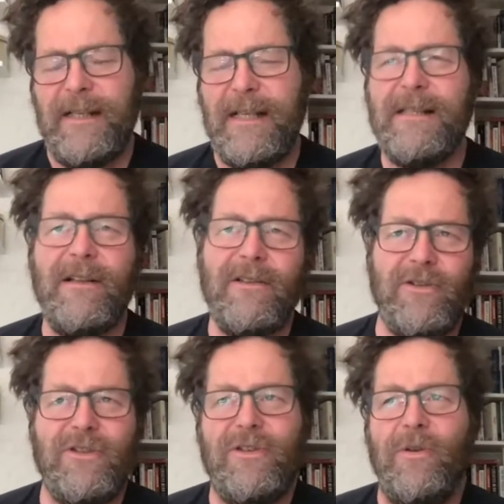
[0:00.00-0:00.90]
It's not
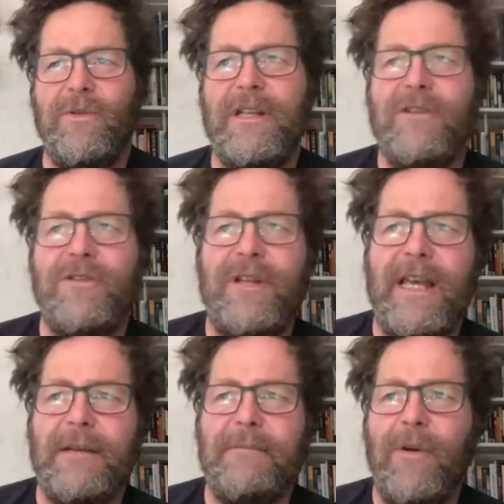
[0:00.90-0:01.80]
just so that today
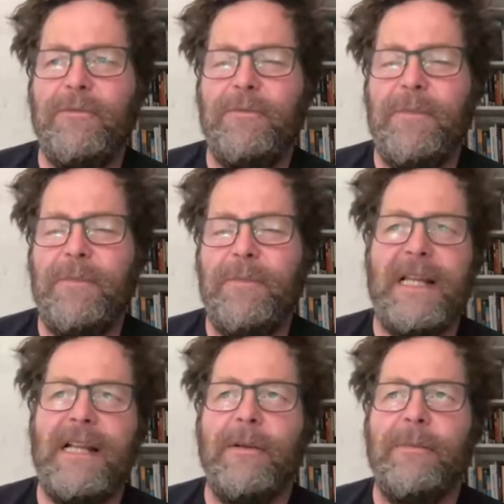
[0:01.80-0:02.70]
that most people that
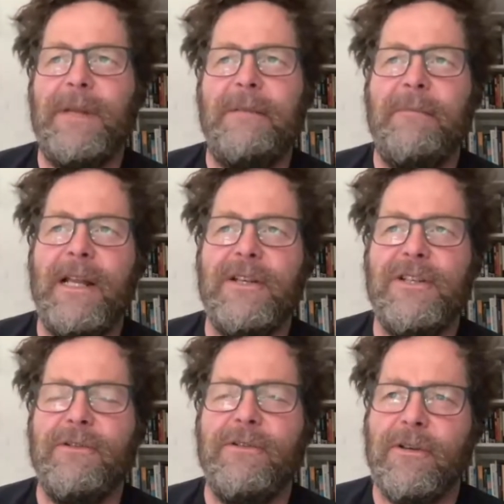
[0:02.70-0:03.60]
end up in
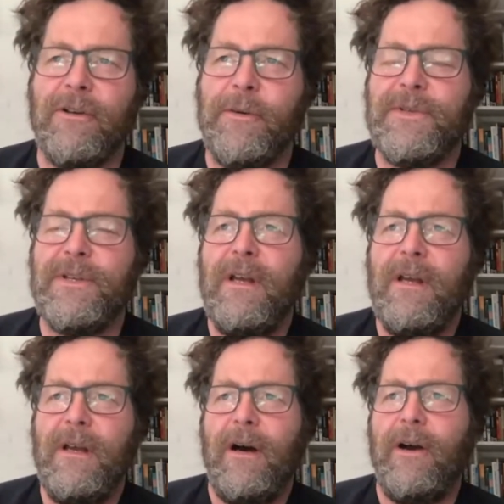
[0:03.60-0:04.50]
managerial groups
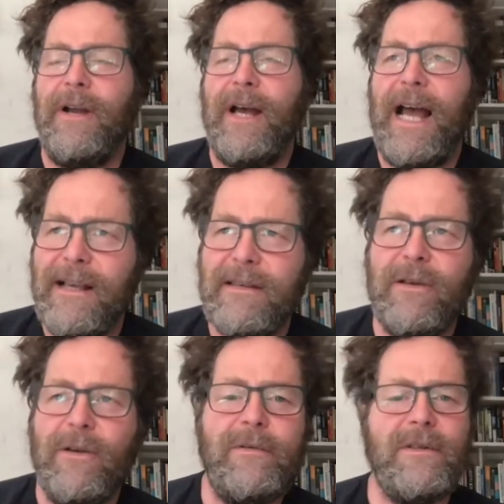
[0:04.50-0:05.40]
are
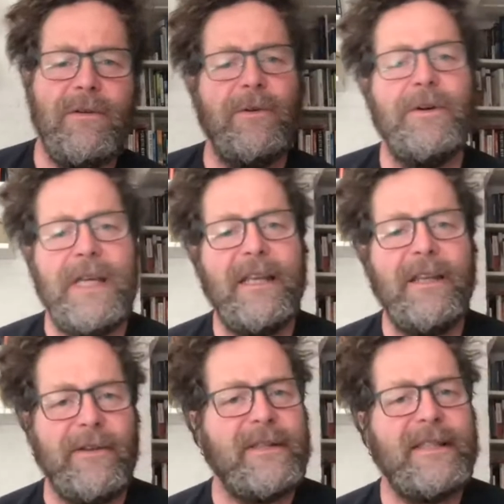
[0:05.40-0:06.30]
assholes or
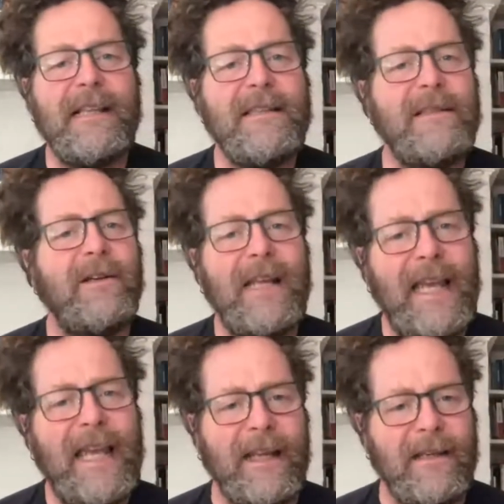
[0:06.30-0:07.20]
idiots. That's not it.